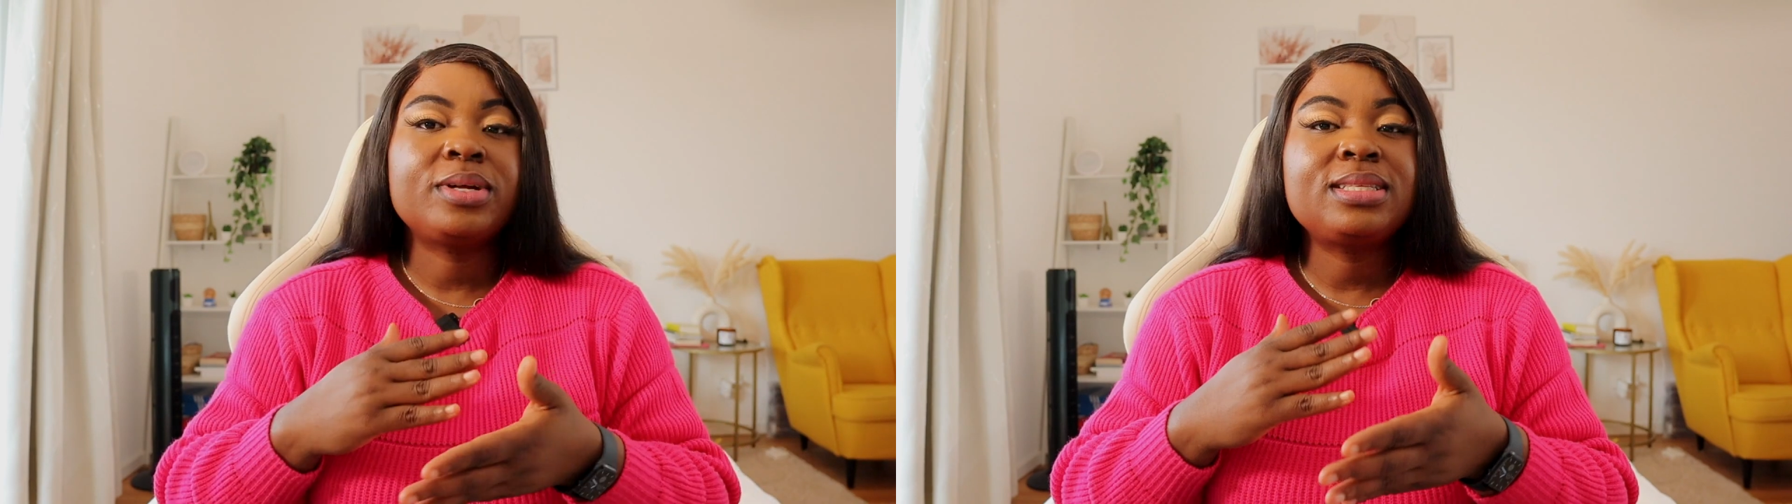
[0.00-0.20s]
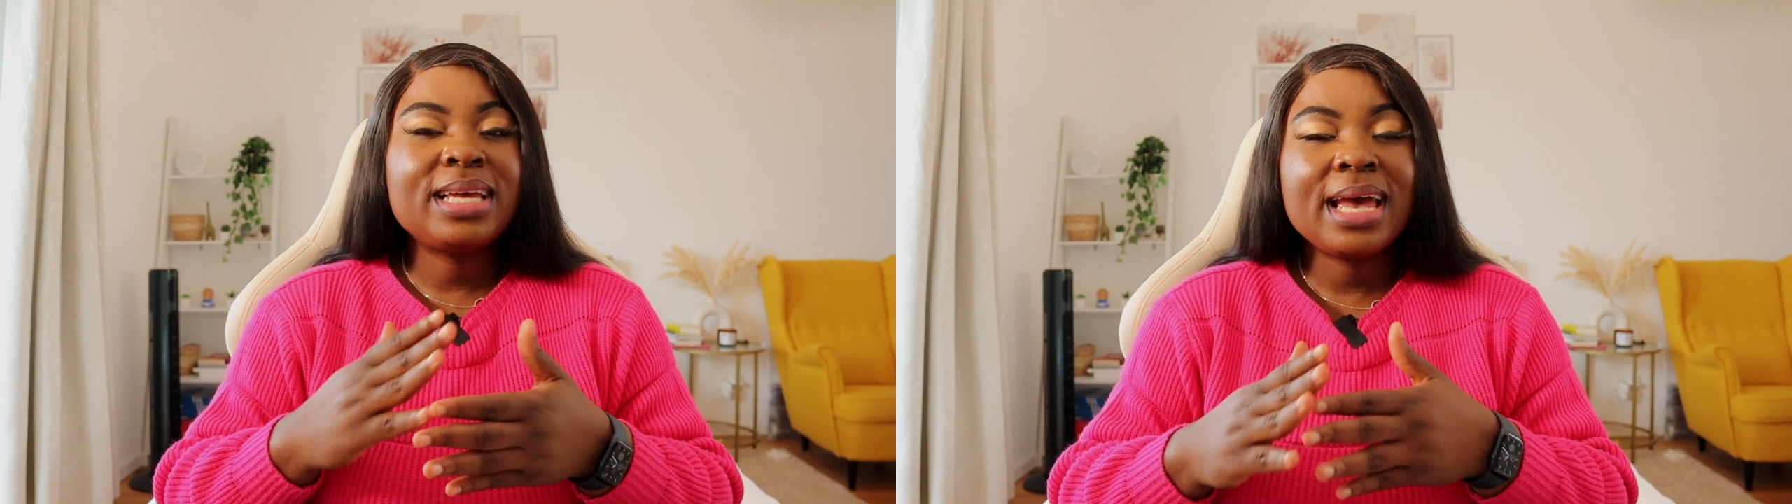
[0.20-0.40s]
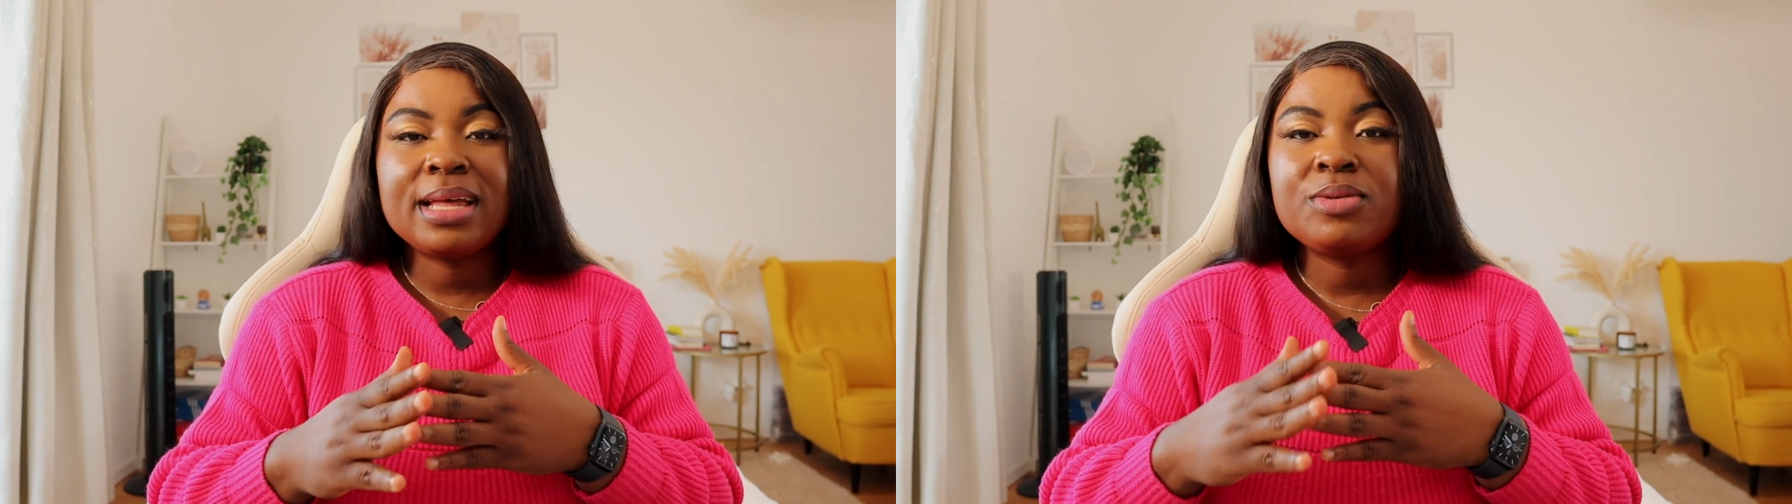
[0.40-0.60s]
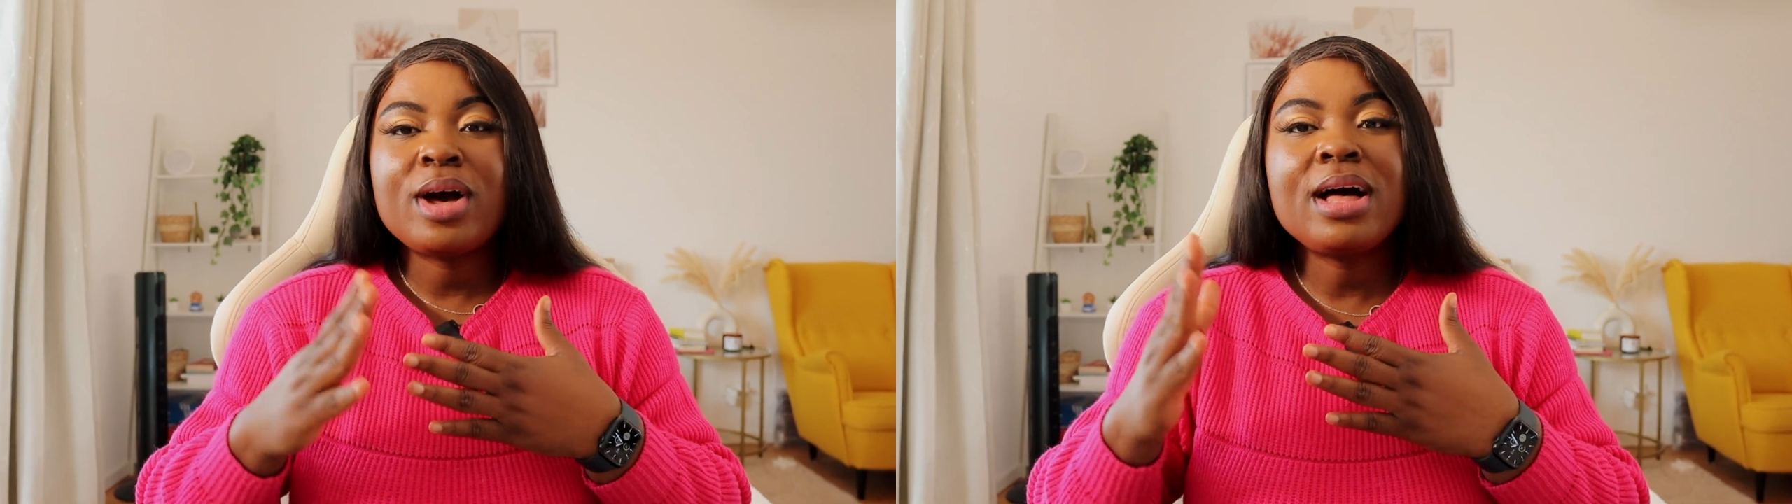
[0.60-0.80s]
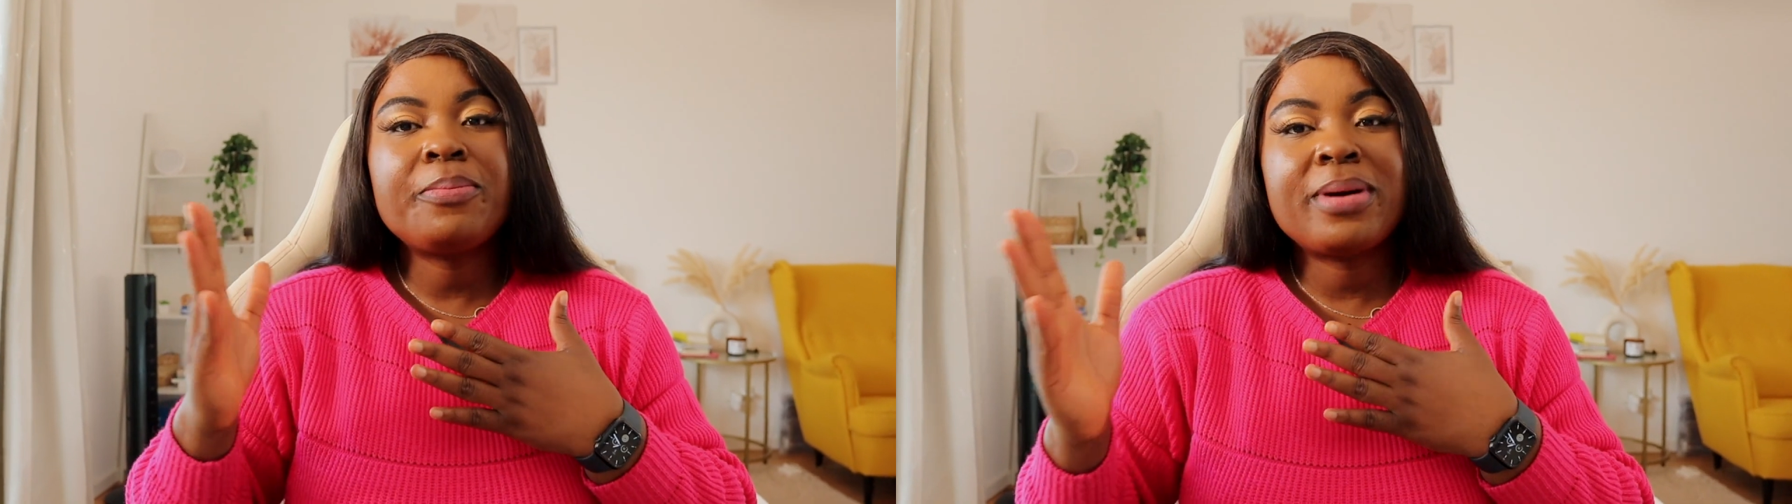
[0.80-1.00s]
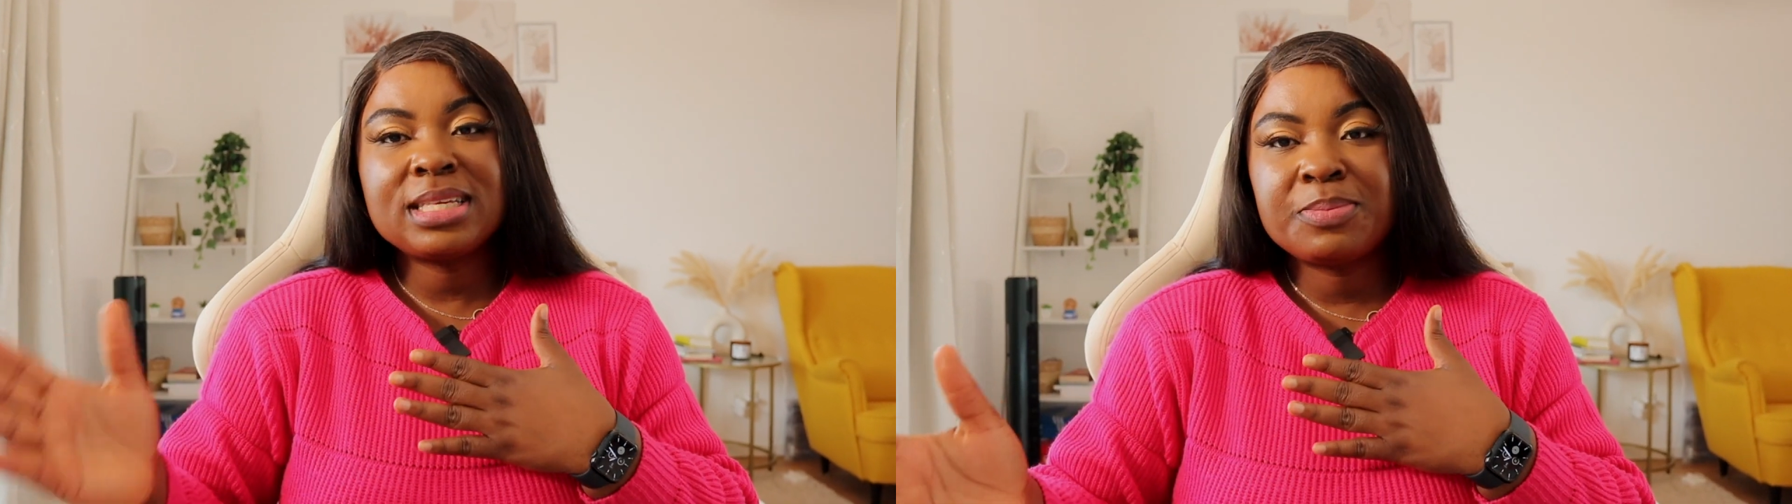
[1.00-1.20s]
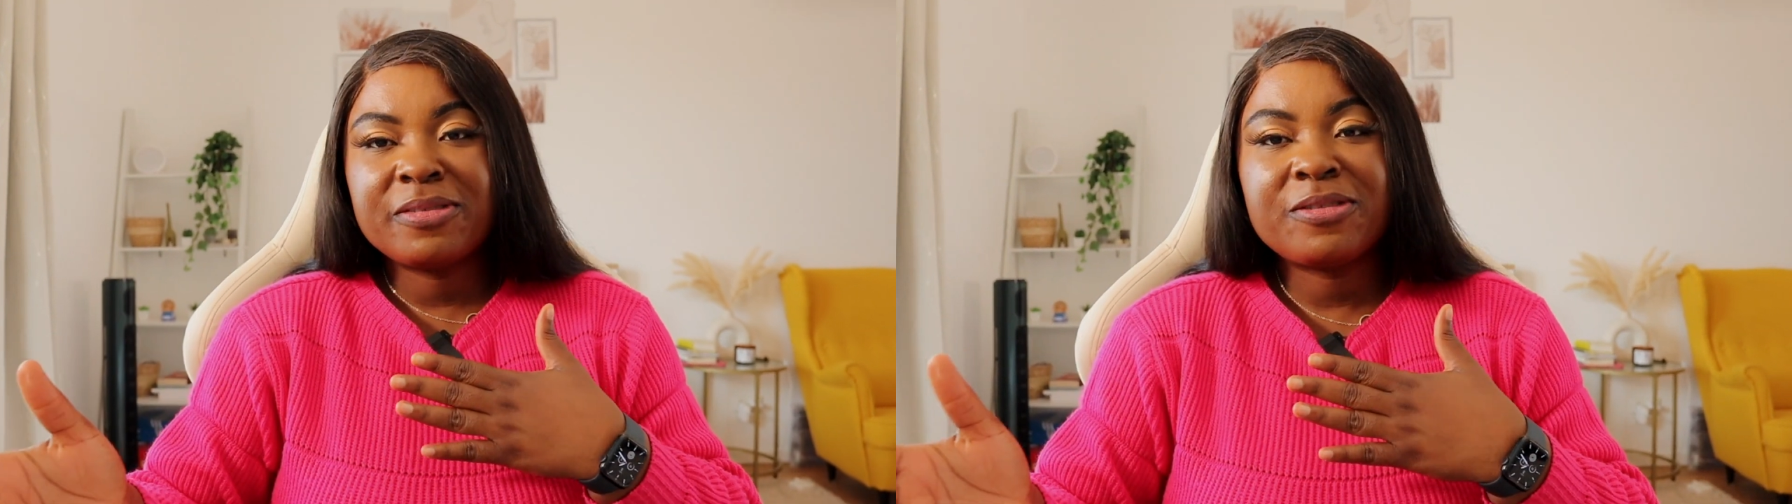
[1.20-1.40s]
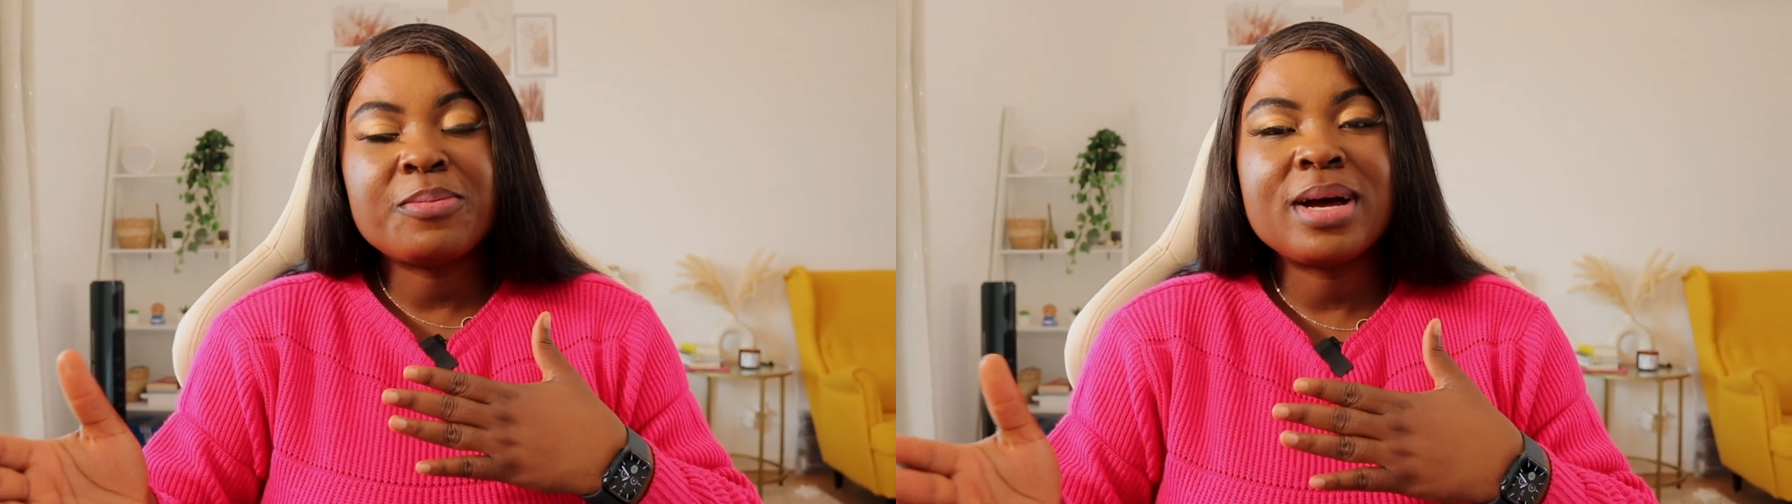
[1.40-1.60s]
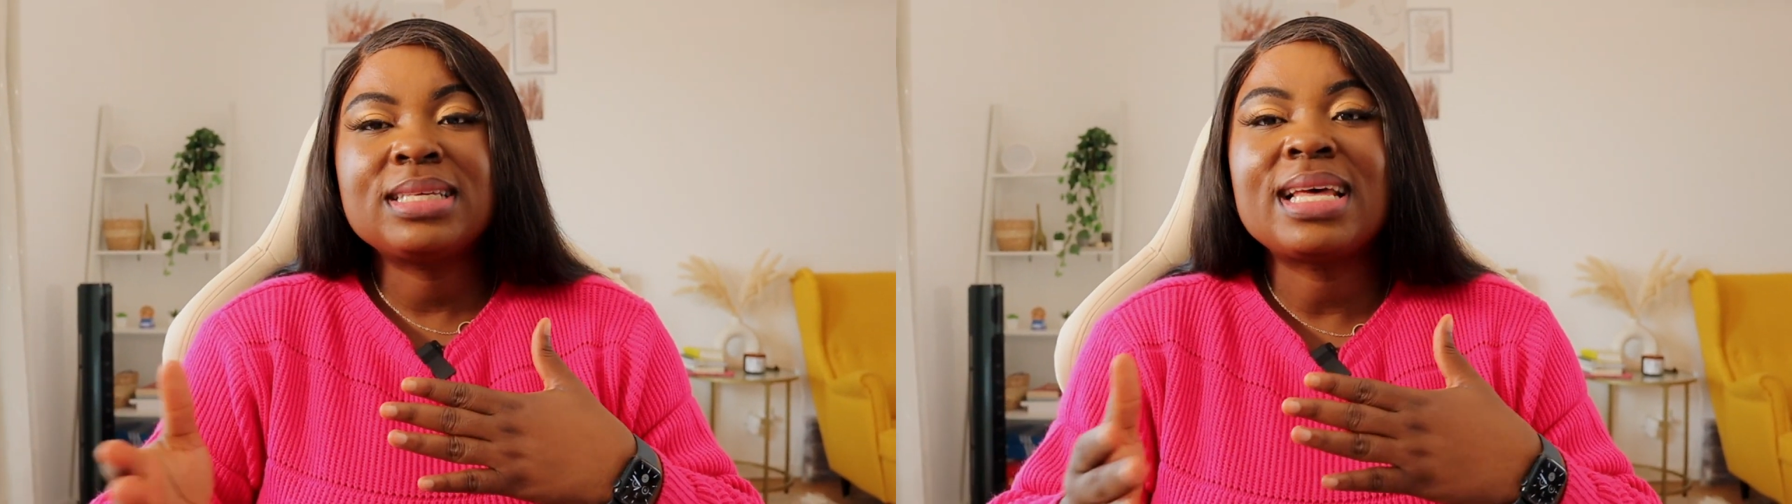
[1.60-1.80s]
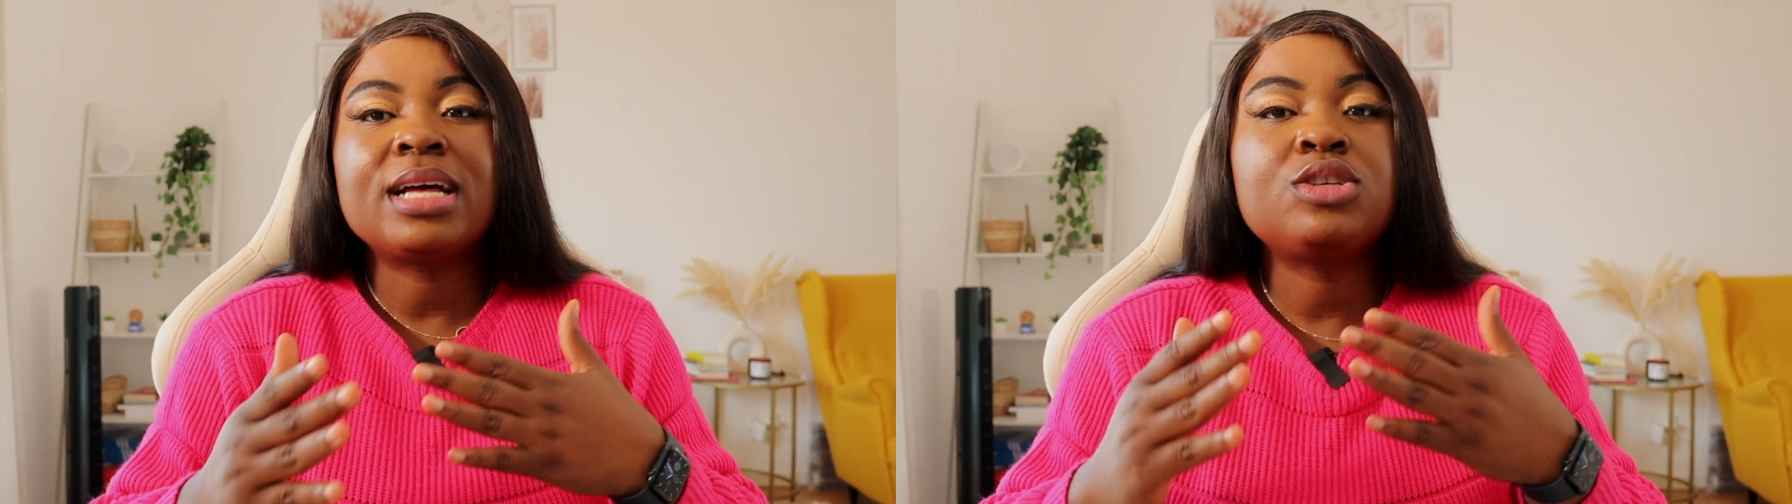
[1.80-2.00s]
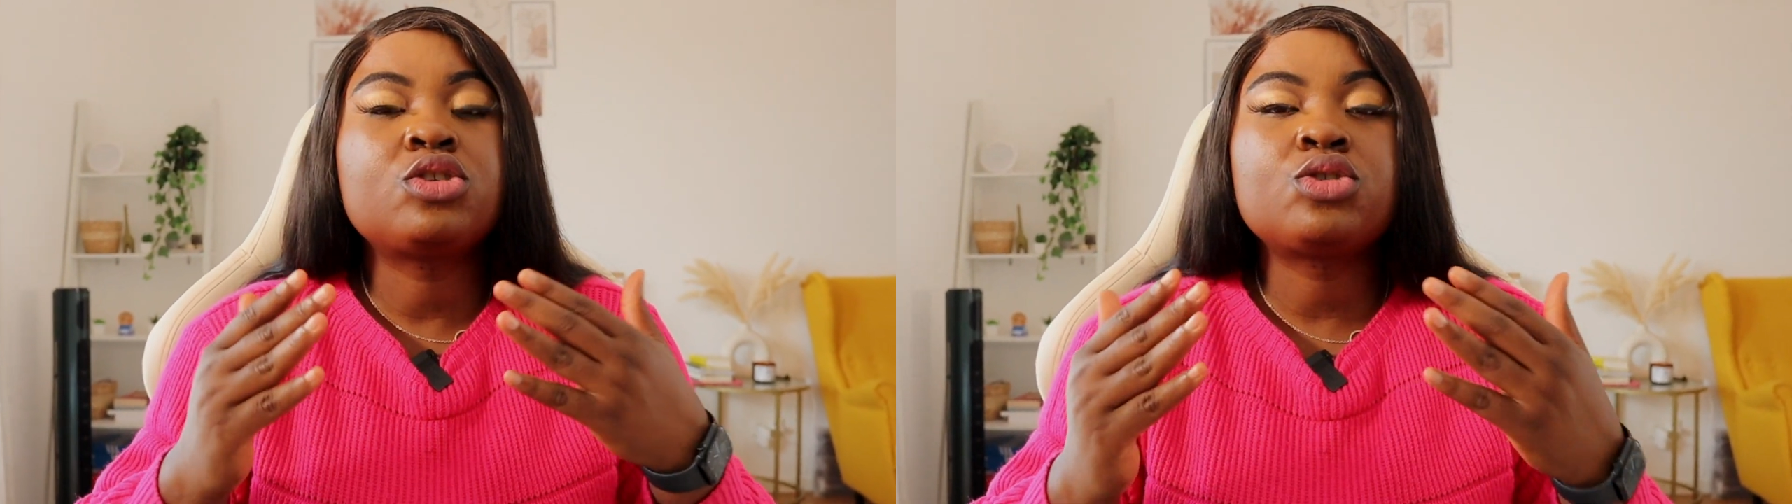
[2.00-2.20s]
But then, while past performance has